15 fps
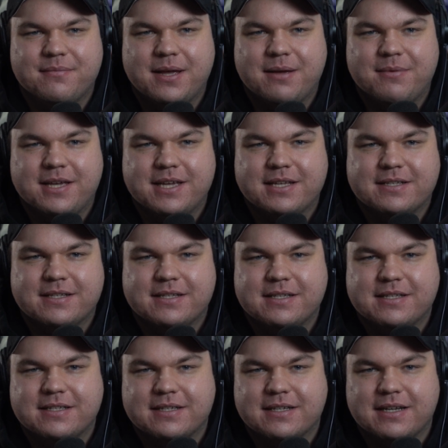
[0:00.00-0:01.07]
maybe
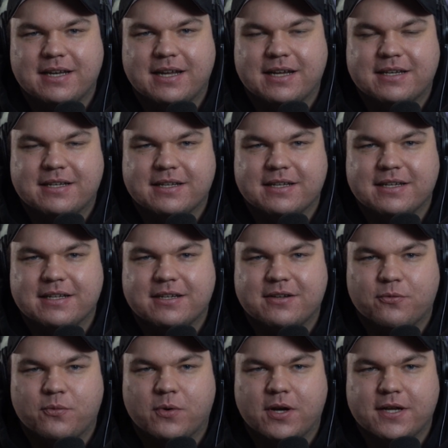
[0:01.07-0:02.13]
isn't like
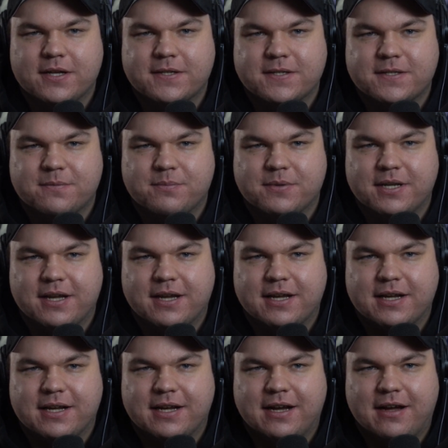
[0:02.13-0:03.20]
the worst, but
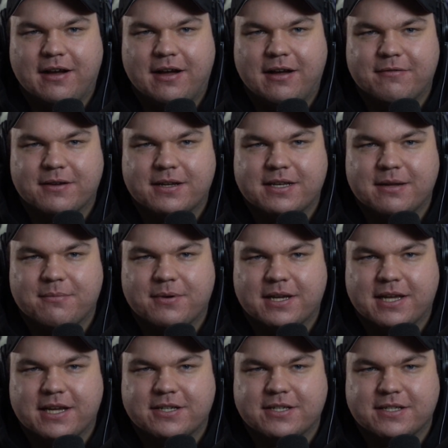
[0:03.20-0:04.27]
I think the
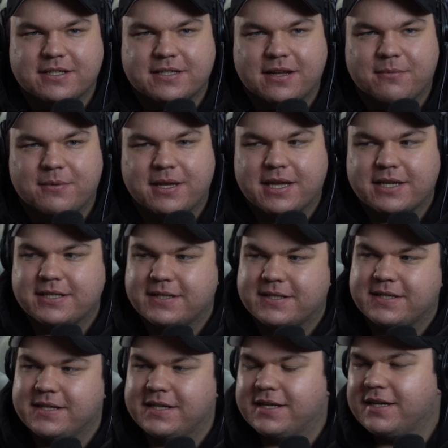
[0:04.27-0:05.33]
implications that we get to
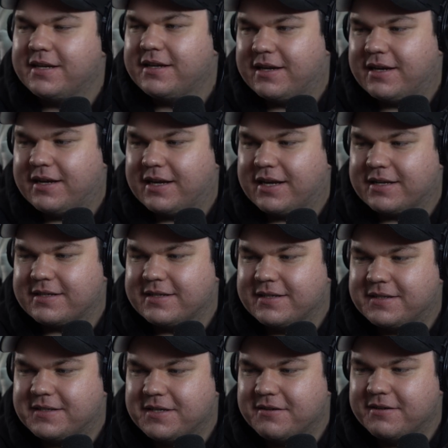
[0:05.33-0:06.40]
see, I guess, in
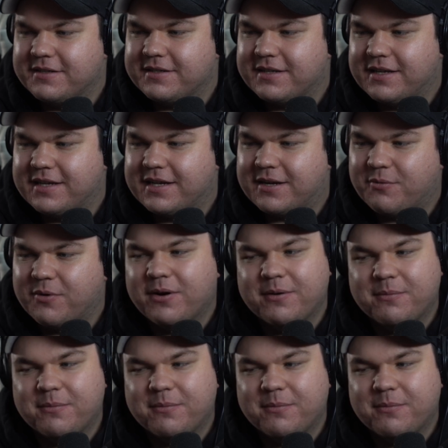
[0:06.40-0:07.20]
the series are like, well,